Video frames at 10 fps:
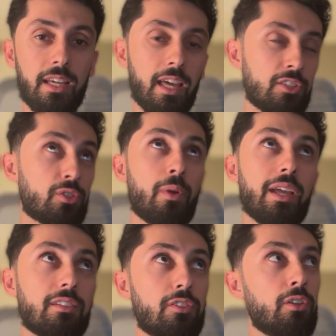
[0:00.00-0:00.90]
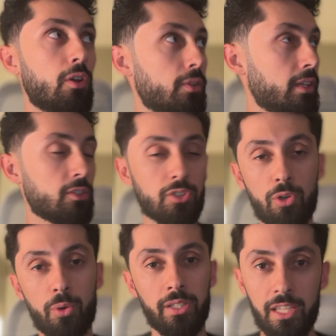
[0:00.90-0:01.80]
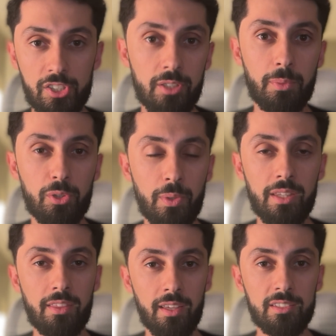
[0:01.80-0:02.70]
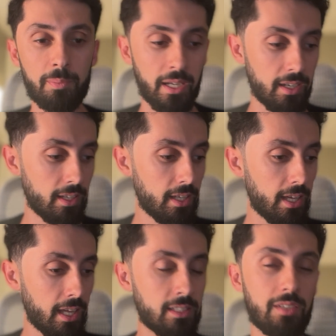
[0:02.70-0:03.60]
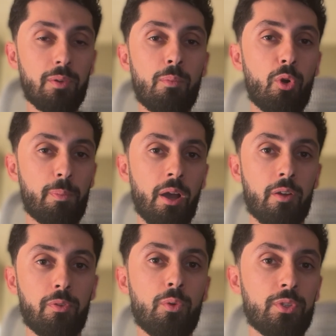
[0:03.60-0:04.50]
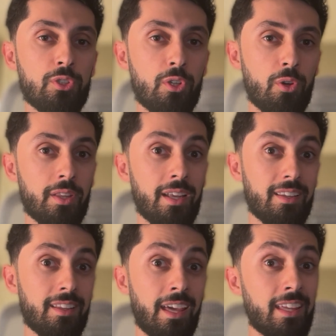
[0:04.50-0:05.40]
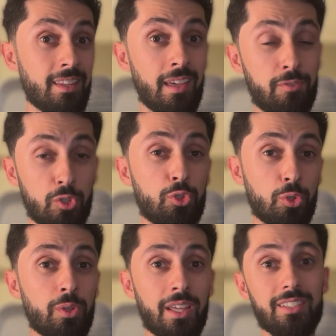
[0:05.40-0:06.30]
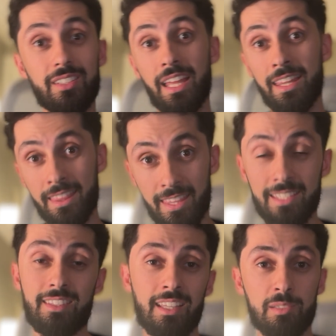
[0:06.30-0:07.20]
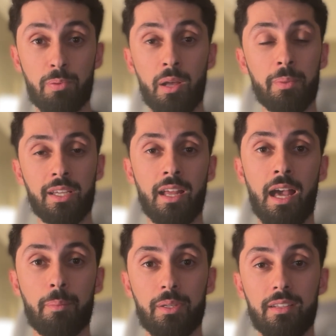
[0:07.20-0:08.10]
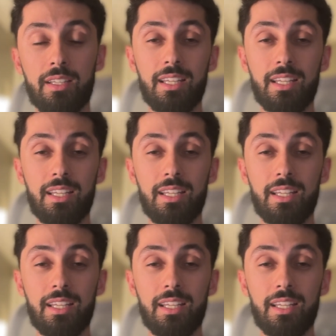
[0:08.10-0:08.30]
It's great to know that there's a correlation between things, but it's even more powerful when you know that, hey, if you do this, this thing's probably going to happen.